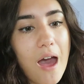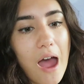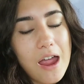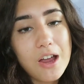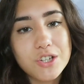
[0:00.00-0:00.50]

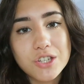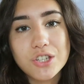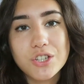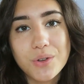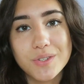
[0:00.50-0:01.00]
I
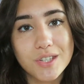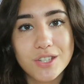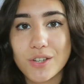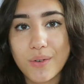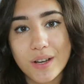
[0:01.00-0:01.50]
actually chose to
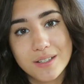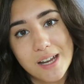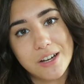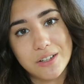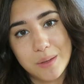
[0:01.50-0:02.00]
do an
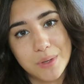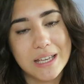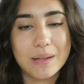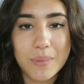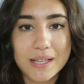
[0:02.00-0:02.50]
entirely
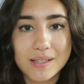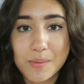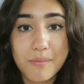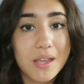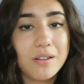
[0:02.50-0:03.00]

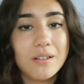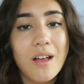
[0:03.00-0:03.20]
plant-based meal,